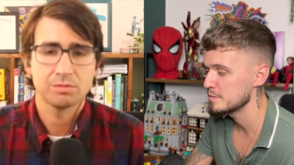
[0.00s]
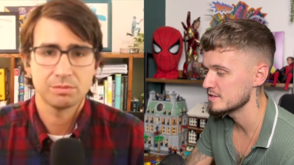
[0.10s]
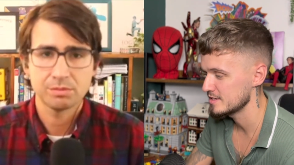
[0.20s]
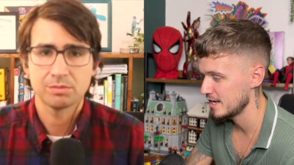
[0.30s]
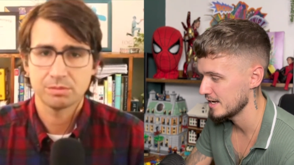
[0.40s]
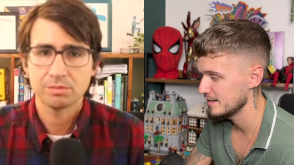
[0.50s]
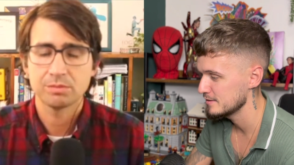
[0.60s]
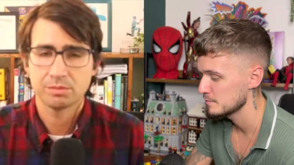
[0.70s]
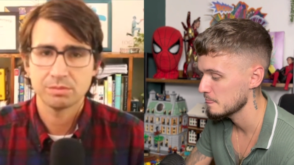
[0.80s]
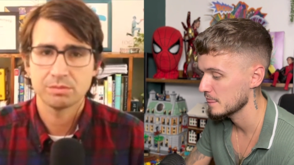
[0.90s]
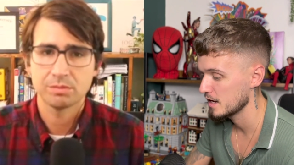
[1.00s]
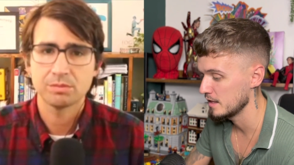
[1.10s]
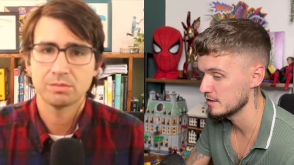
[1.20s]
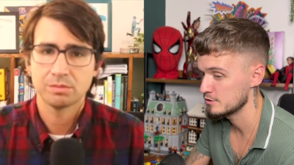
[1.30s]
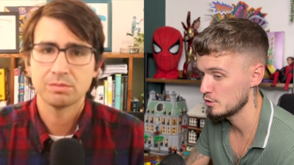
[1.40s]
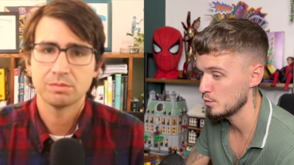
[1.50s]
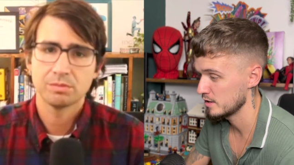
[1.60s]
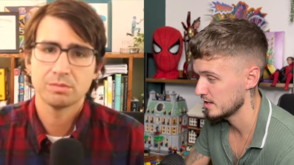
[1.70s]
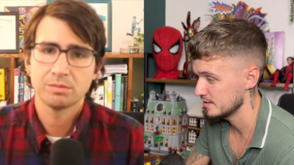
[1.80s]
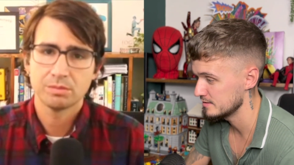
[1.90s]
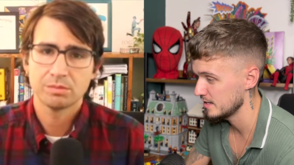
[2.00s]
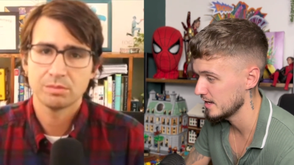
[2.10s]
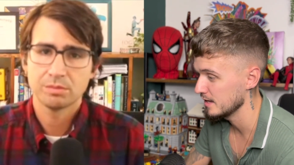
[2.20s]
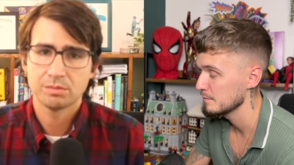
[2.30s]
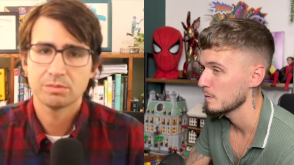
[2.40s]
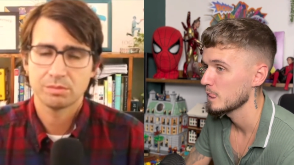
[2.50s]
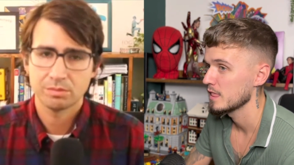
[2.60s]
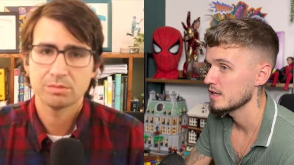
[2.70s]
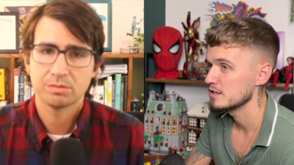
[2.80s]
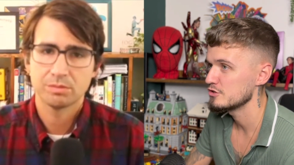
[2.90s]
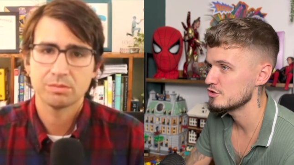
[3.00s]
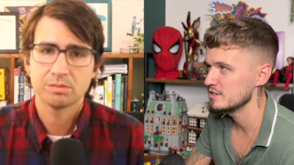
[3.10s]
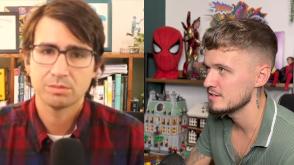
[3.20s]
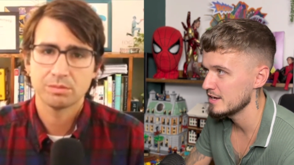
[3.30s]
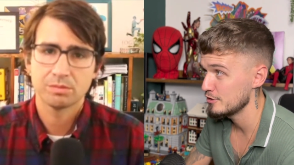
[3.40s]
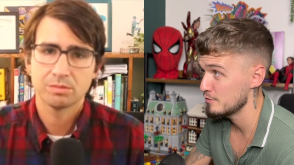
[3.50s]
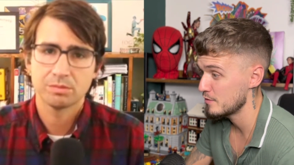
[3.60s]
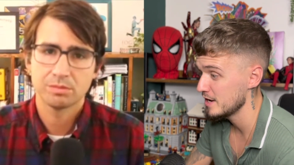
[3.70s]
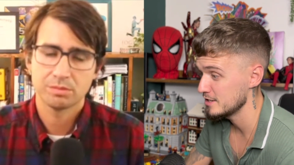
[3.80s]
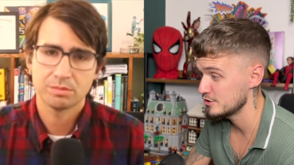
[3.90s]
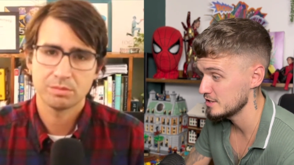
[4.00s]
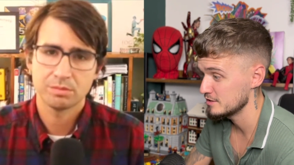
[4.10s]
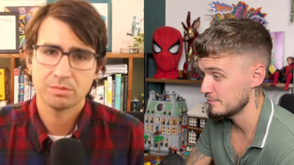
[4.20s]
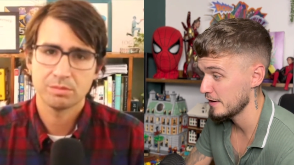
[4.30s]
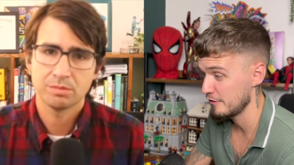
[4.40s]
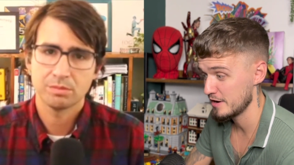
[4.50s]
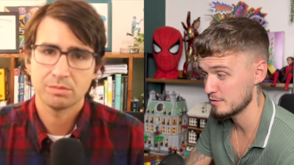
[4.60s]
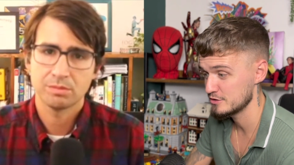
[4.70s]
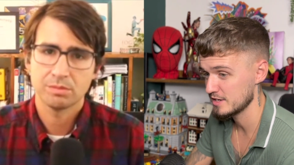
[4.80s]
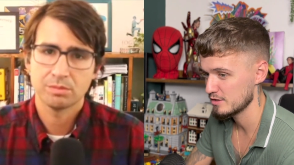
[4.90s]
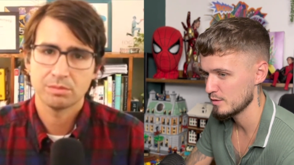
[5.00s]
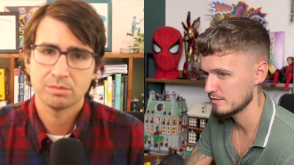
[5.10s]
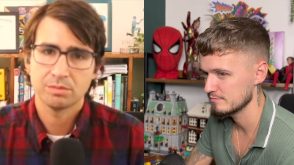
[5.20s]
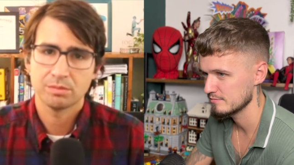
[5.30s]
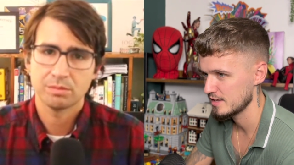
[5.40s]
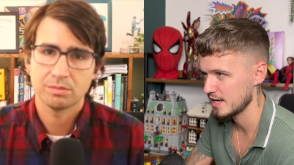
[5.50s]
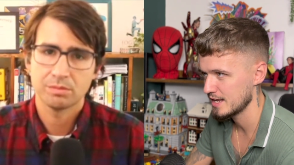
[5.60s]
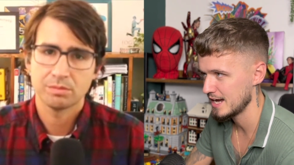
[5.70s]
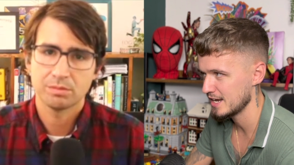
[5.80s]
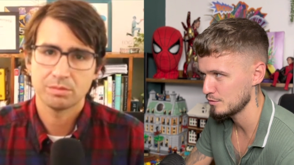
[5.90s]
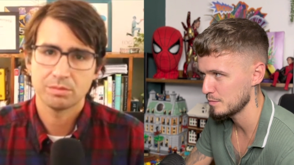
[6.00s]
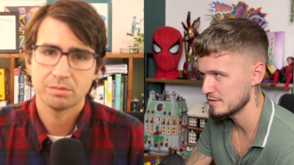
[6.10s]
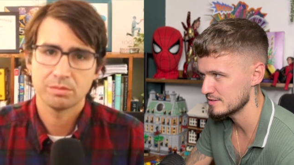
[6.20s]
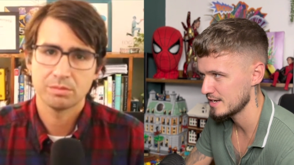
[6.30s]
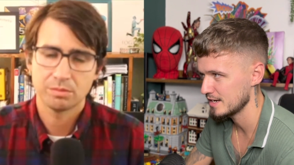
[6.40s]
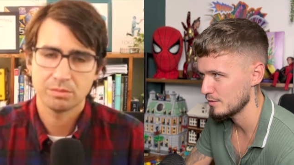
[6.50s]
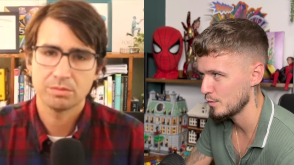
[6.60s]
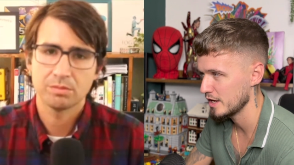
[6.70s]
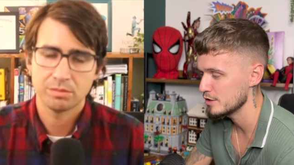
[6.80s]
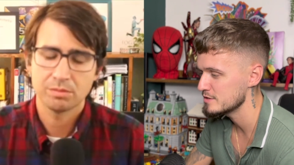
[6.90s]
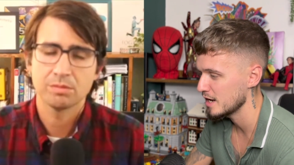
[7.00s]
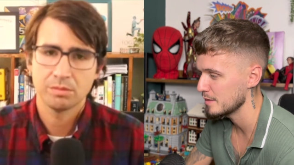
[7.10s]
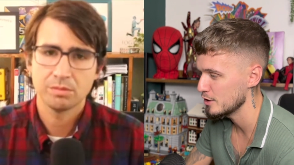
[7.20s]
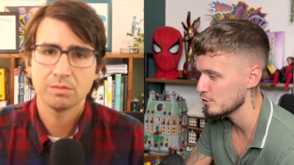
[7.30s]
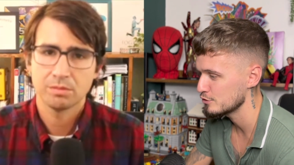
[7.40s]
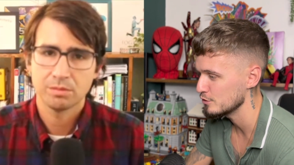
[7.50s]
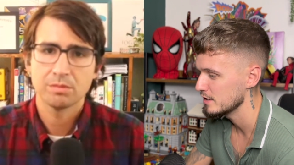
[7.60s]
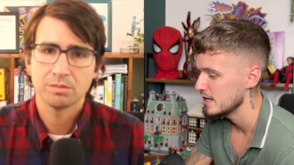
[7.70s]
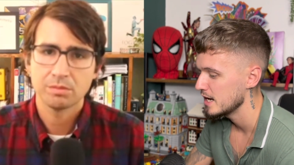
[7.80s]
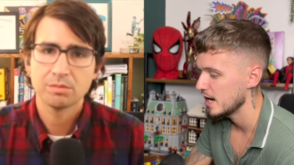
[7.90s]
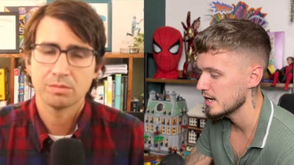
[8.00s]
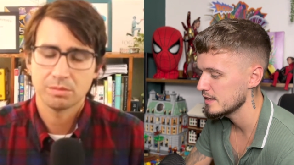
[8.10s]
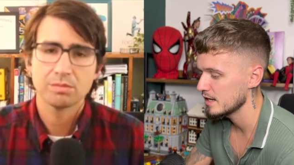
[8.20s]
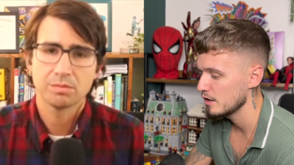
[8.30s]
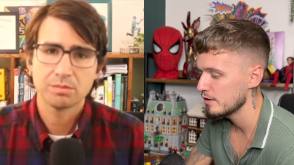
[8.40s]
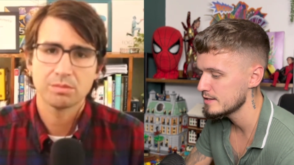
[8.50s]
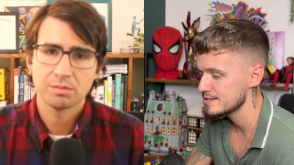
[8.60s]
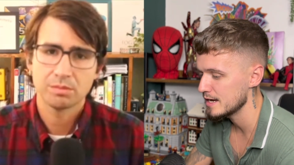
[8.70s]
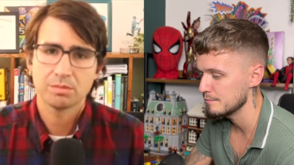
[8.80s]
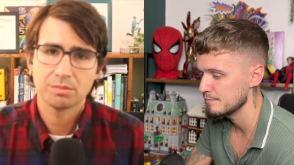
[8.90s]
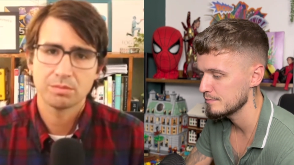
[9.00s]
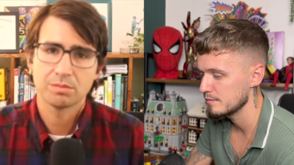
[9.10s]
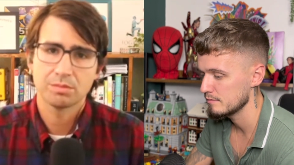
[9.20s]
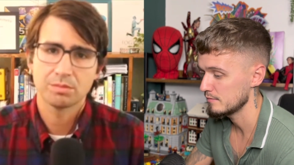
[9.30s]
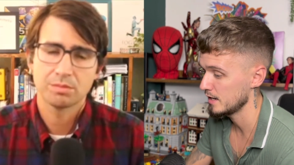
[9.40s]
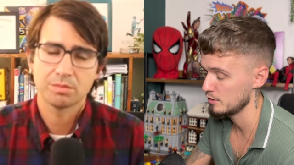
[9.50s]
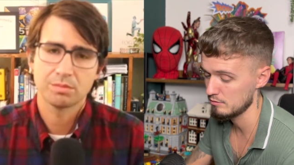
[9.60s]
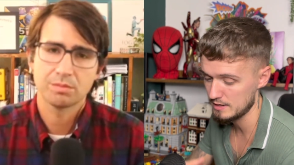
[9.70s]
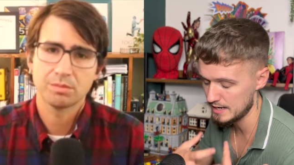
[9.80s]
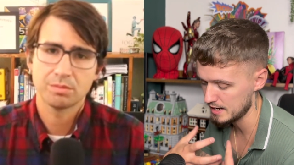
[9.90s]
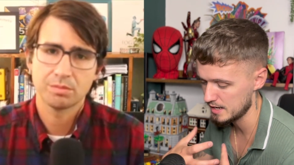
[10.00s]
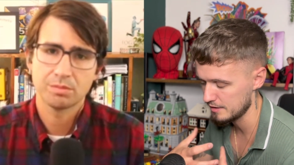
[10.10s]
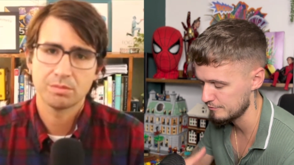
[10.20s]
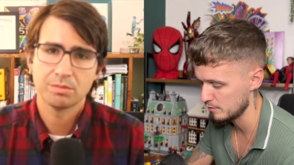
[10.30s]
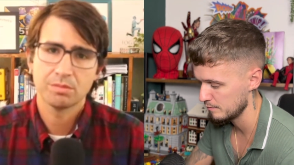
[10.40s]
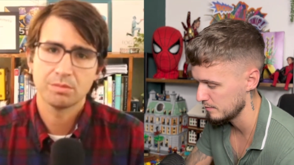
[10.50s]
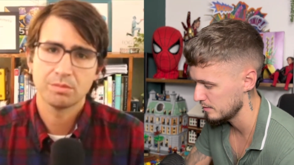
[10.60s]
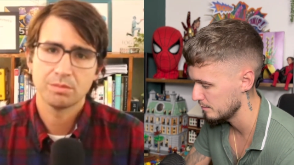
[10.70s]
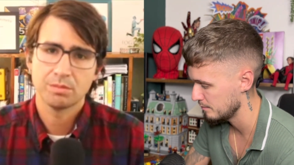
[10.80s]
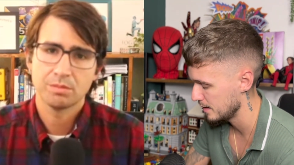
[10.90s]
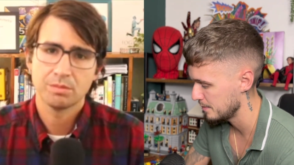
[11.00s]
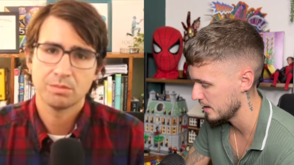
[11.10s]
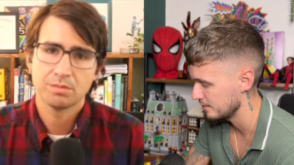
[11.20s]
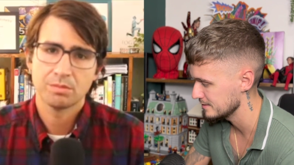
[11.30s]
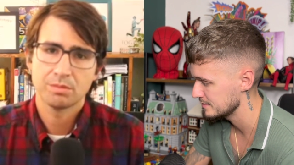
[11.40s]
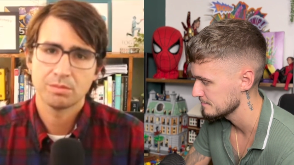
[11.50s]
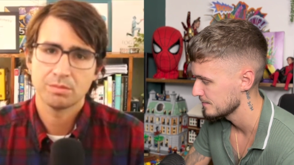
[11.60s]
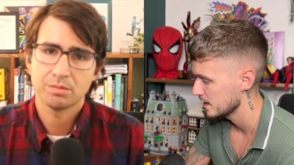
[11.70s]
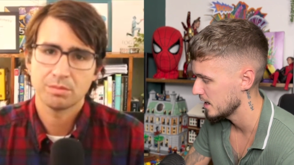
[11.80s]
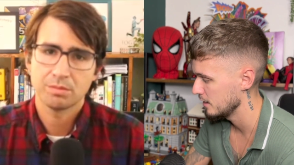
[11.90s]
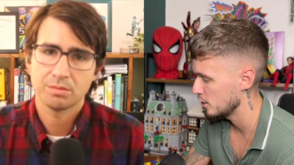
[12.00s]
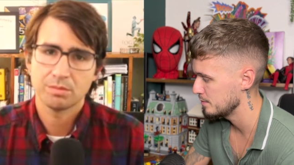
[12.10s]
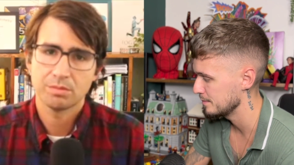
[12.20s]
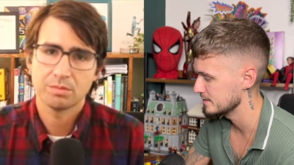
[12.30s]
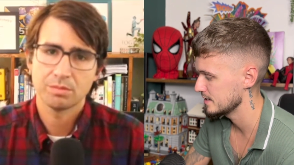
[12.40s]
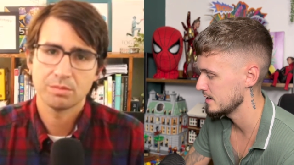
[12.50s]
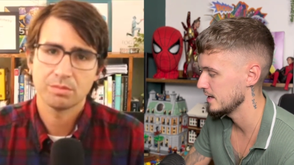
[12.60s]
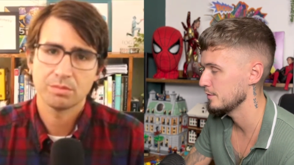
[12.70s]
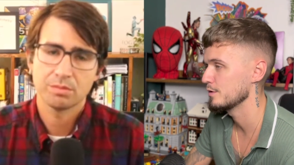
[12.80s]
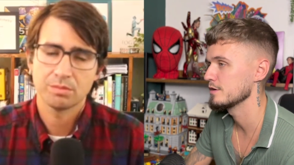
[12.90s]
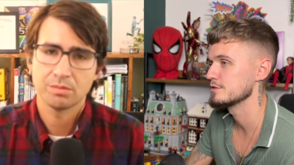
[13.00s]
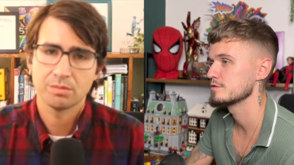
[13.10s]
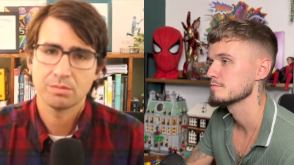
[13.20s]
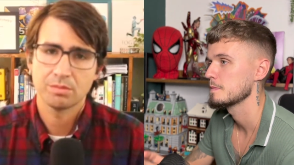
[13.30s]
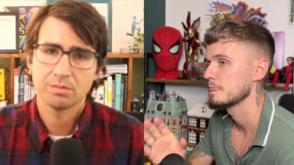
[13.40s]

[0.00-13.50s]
Speaker 1: the slide and there's no other kids there she in her brain she's figuring out she's like no i i can go up this slide why you tell me not to and i think a lot of the time i know i had it from my parents and a lot of people did it was